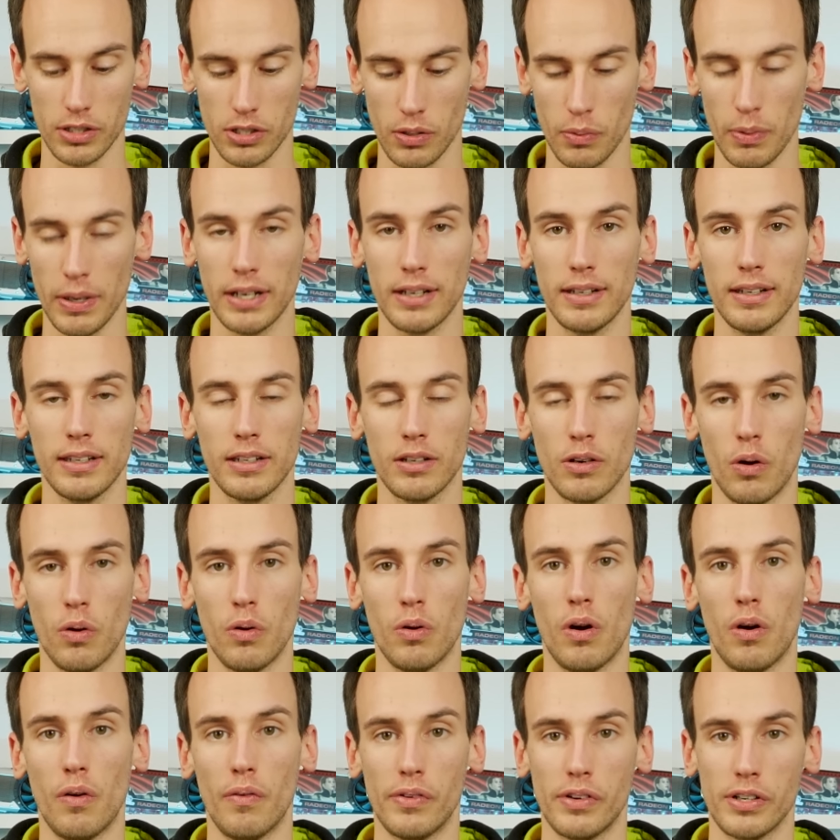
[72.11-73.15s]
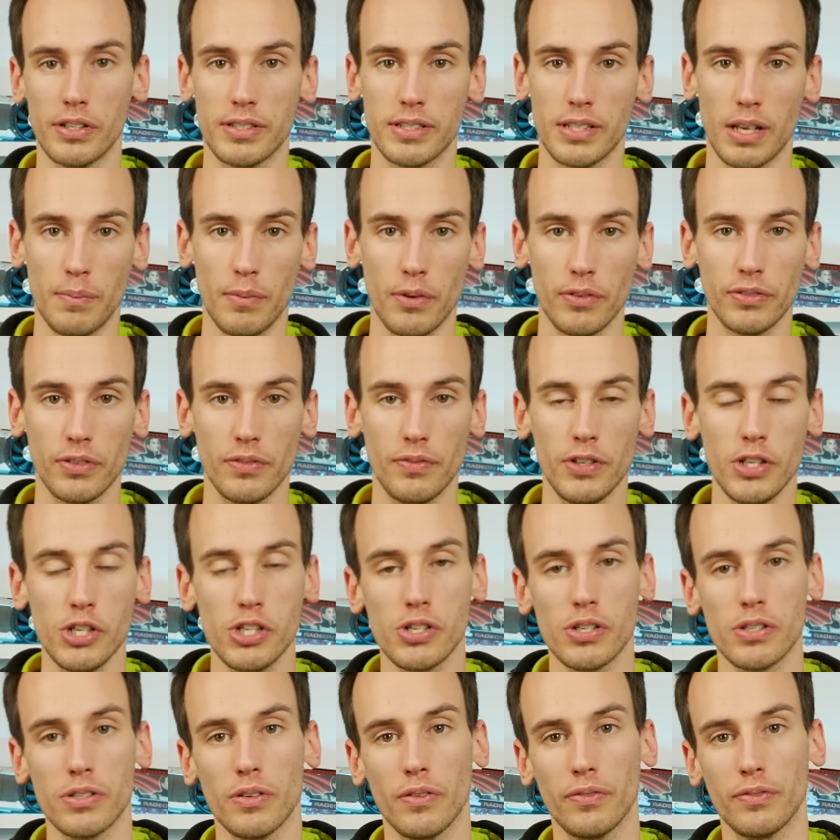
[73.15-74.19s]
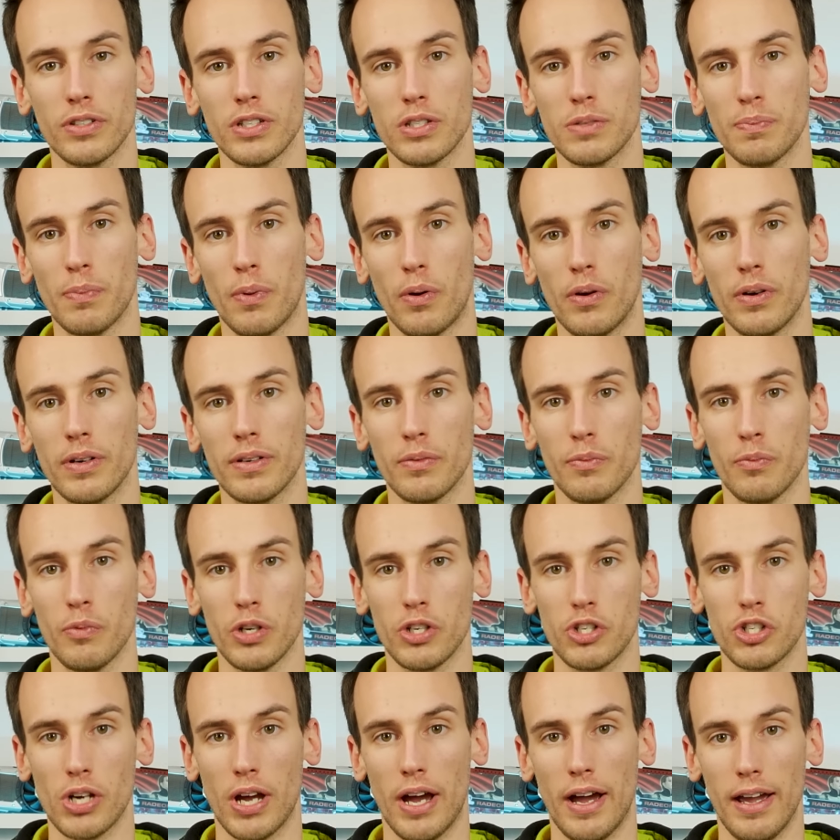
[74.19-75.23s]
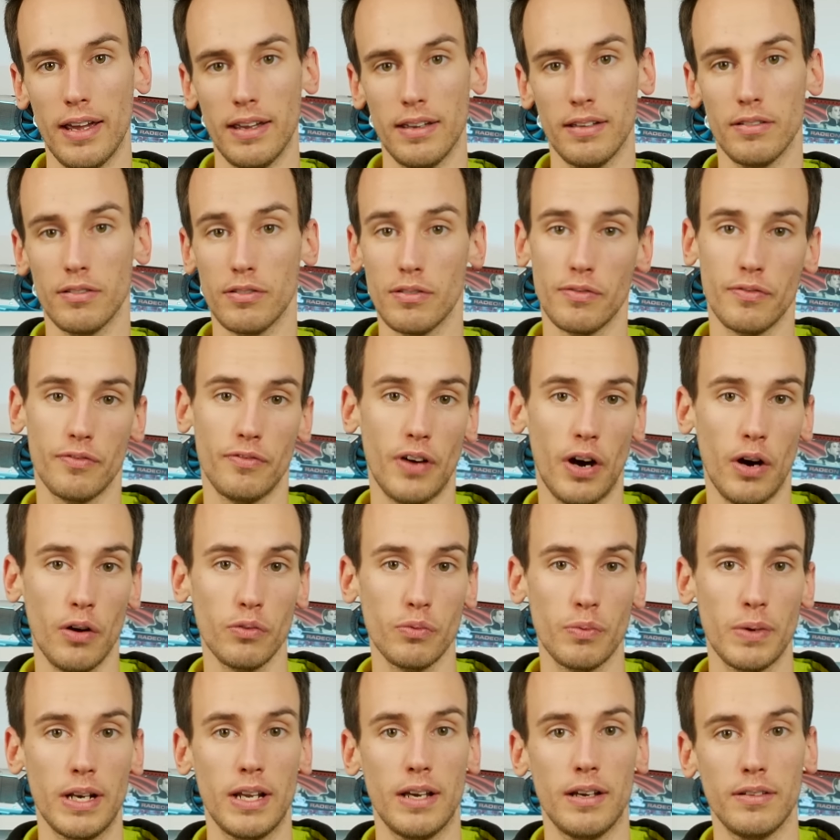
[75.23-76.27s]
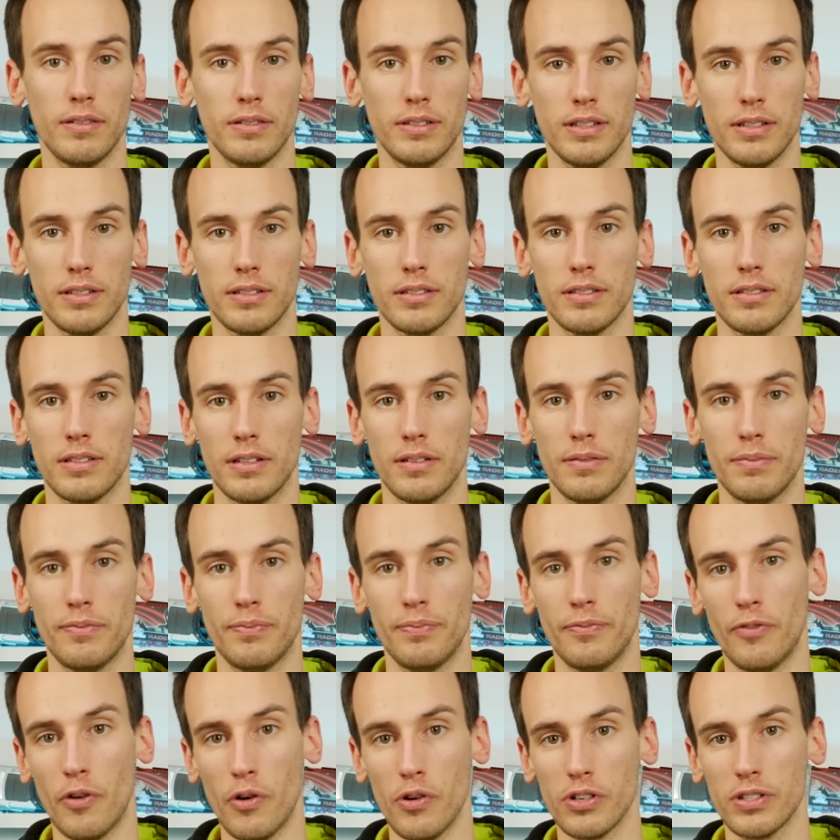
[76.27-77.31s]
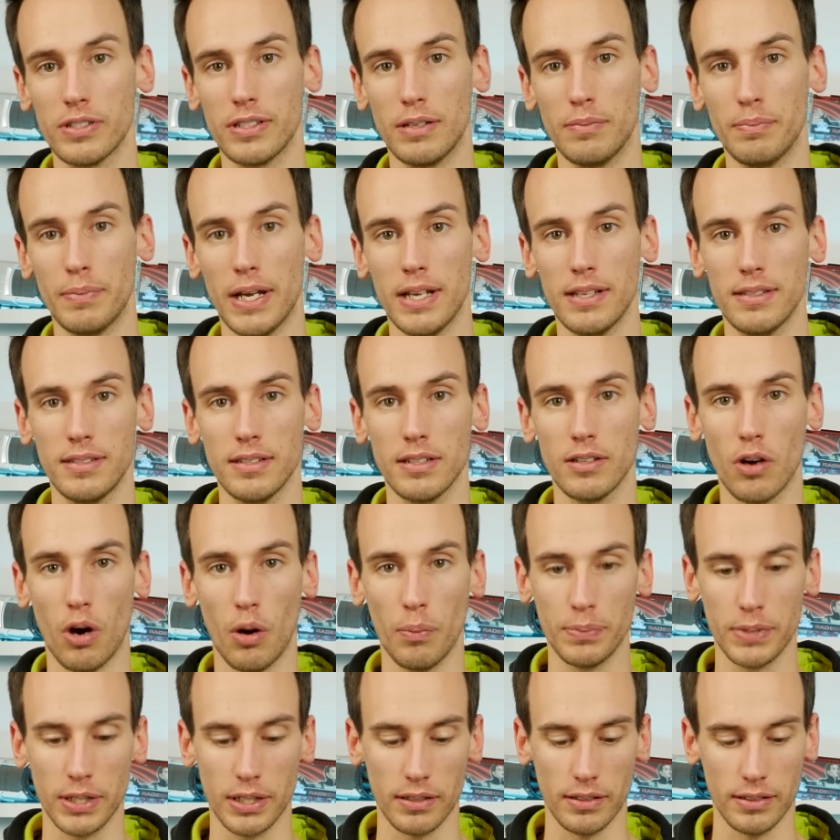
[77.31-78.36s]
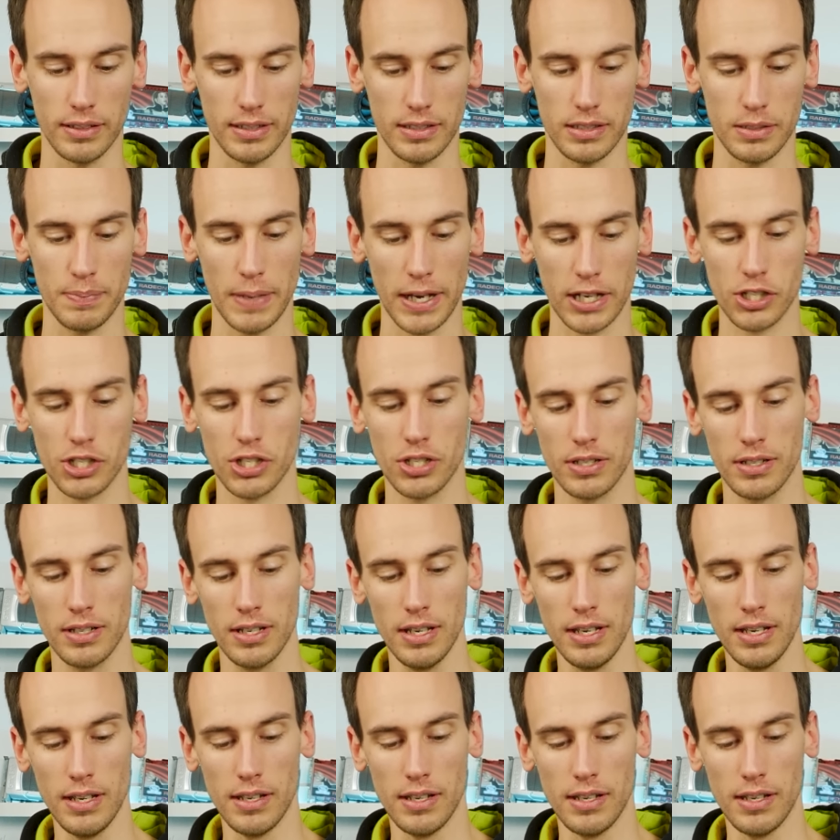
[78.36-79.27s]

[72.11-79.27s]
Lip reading: quickly go over some of the features of this board, which I found when I did the first and basic optical inspection.